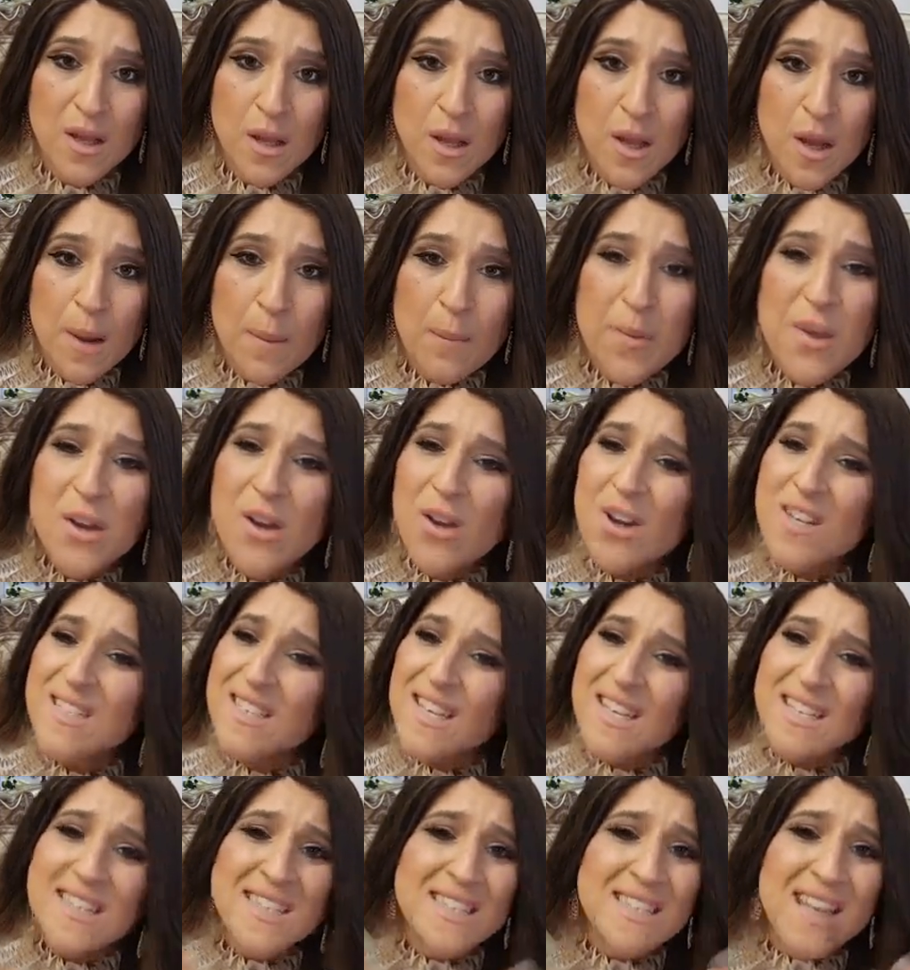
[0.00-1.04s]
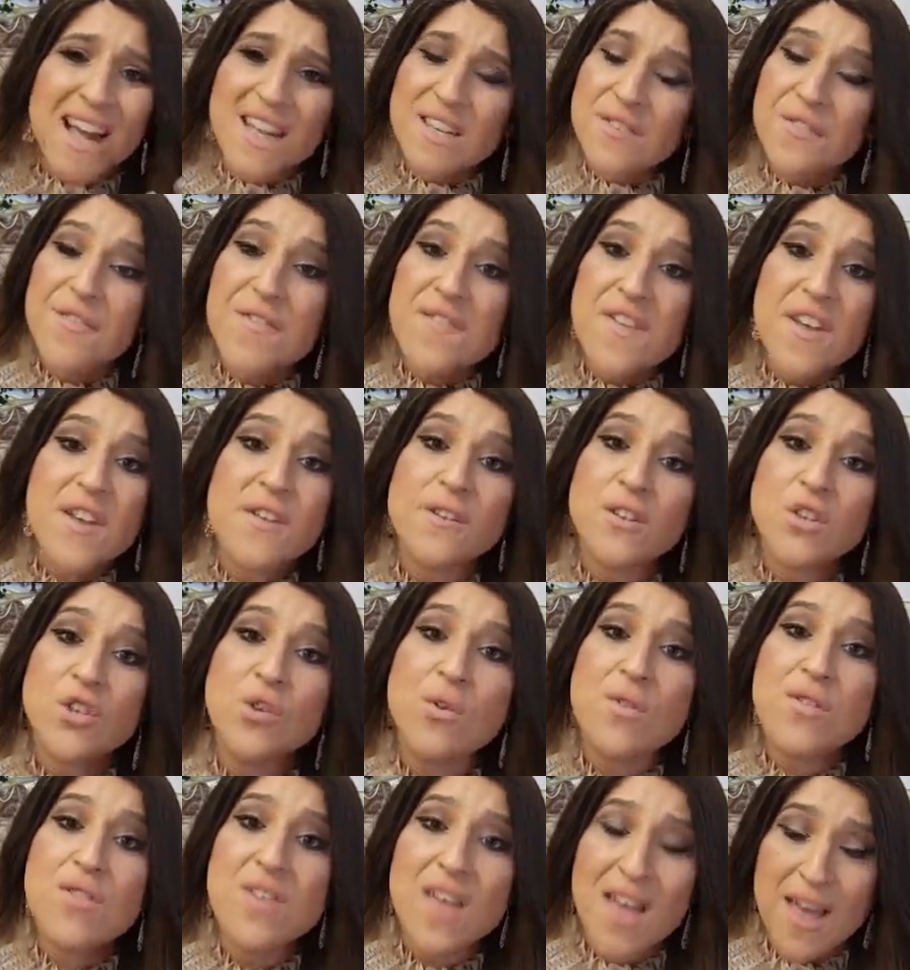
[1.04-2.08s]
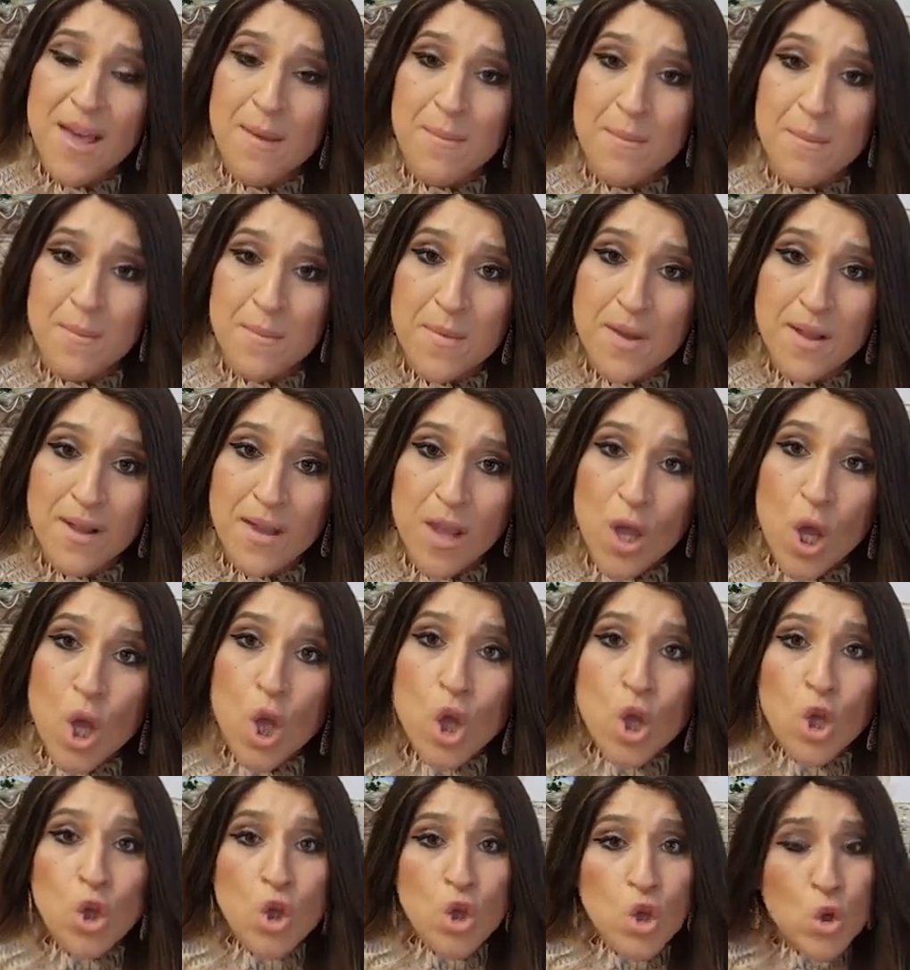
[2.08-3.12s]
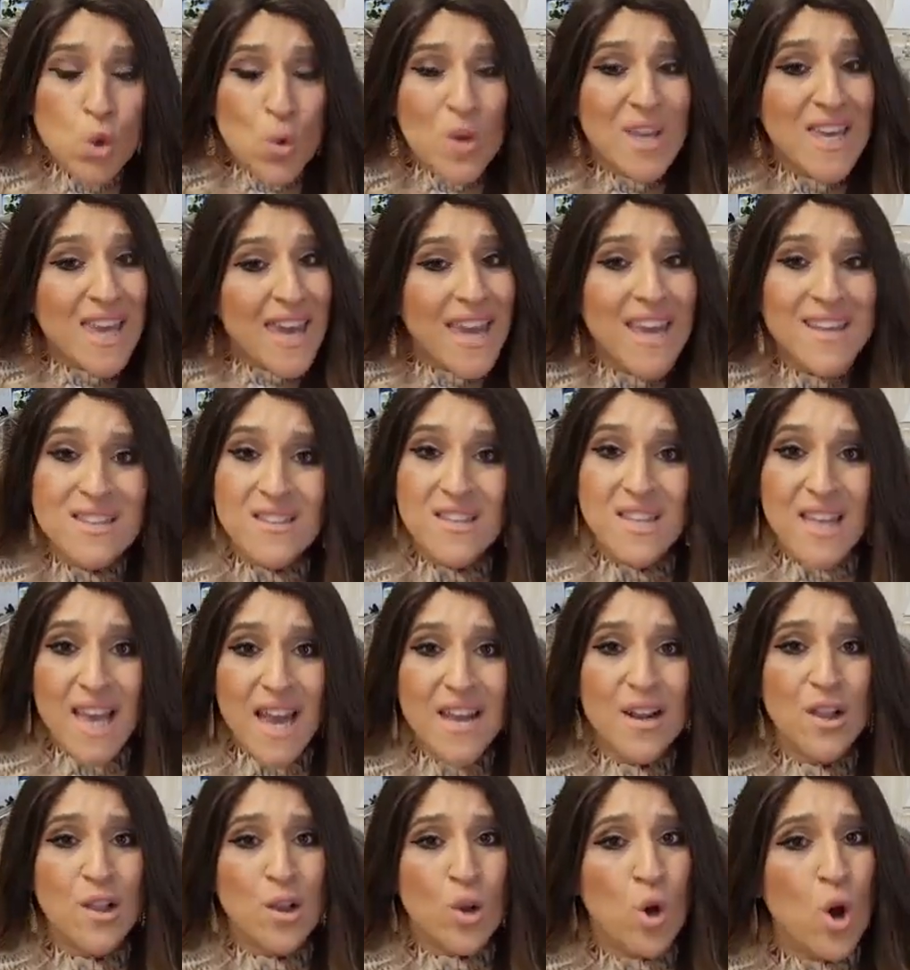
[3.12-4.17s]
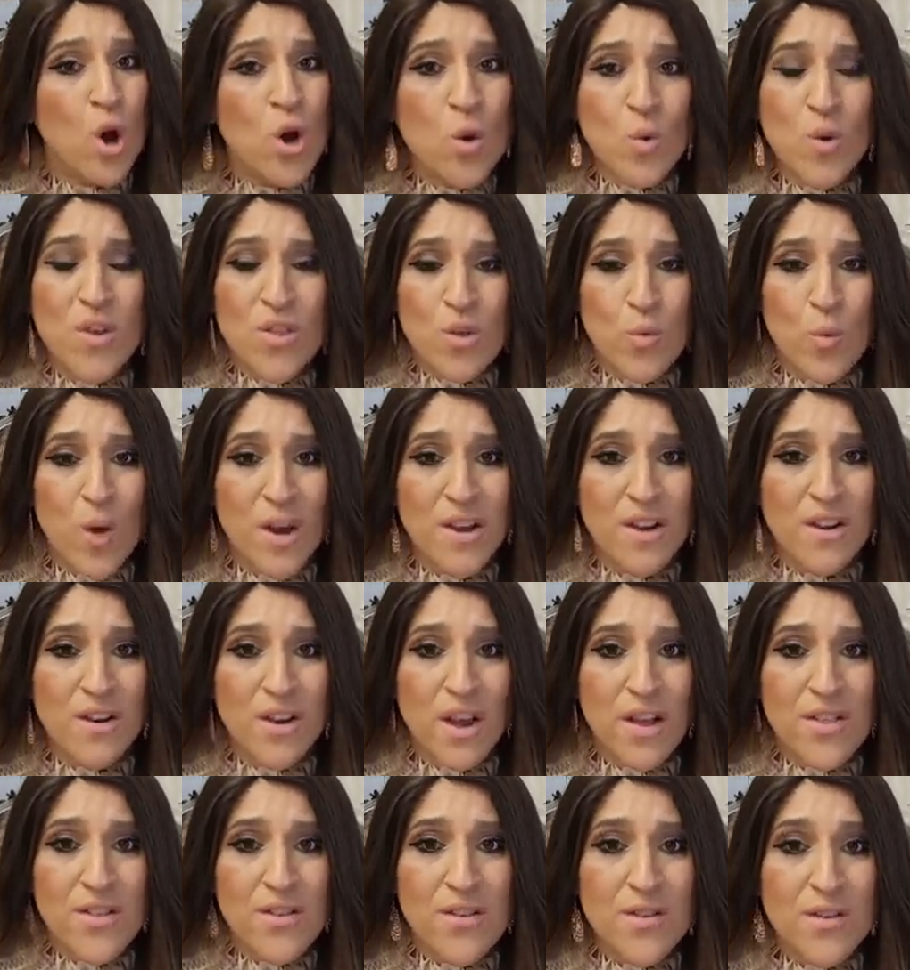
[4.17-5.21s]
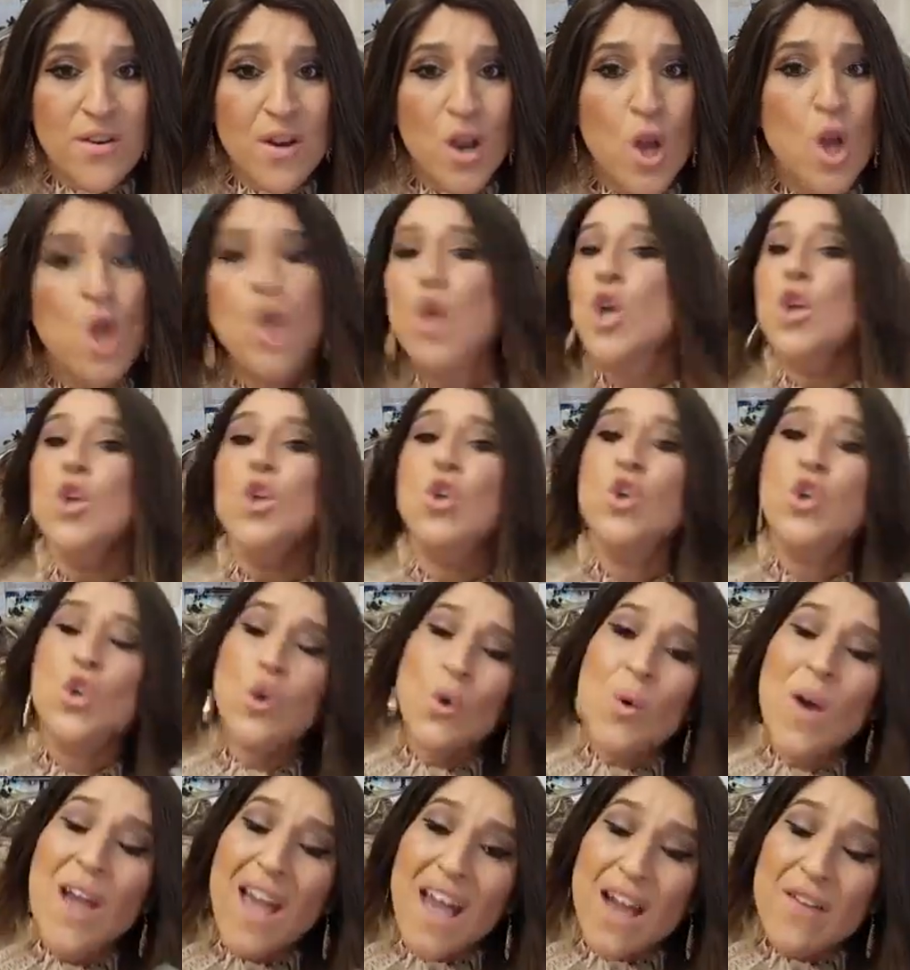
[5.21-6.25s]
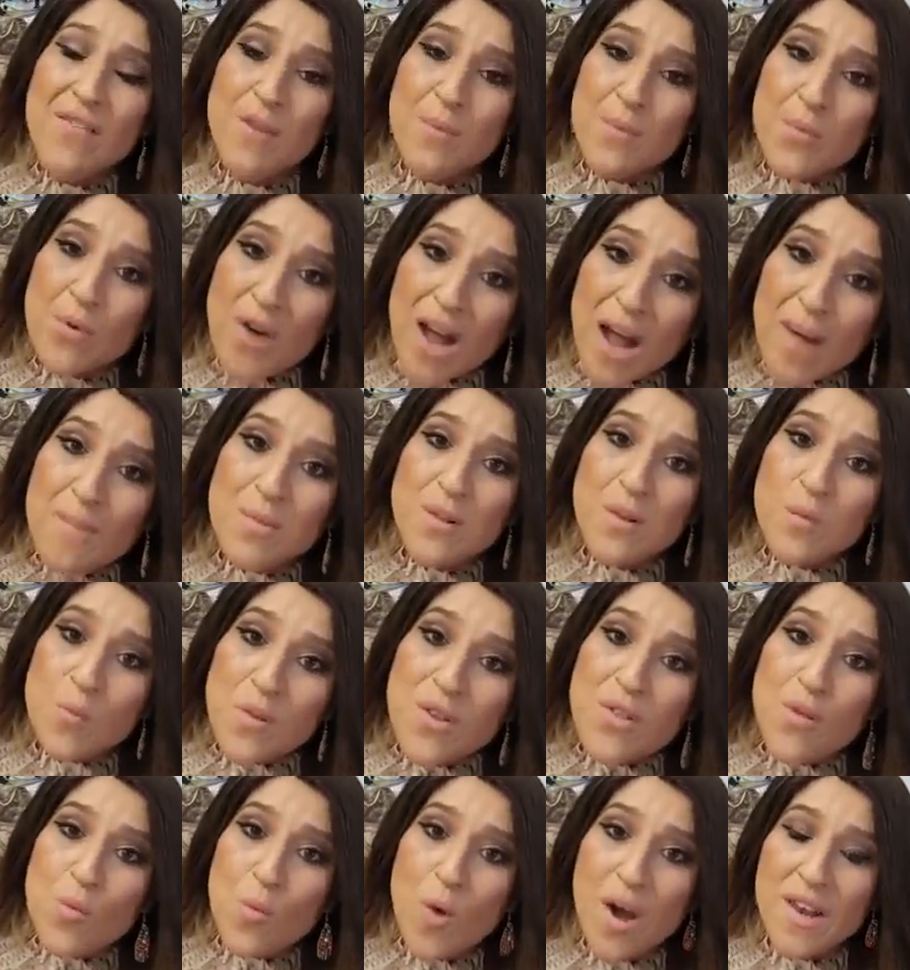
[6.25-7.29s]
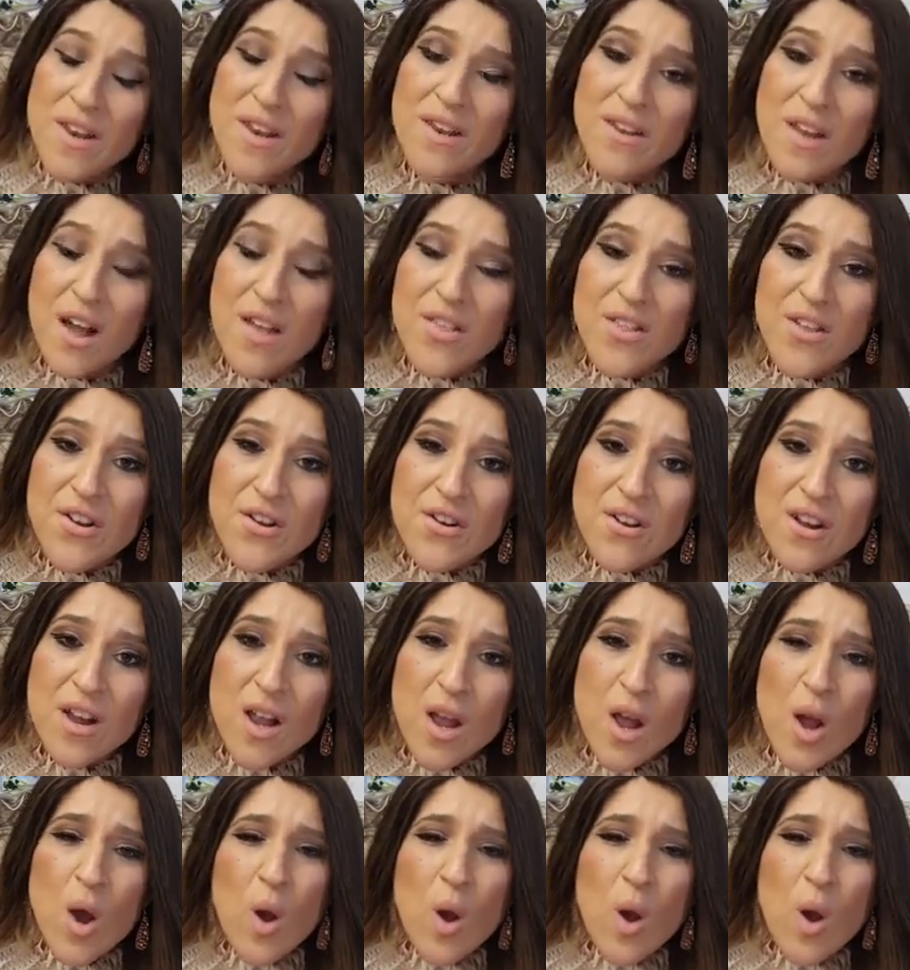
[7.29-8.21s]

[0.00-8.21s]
because it's not fair to them. You can't get along with one another. You have a problem with one another.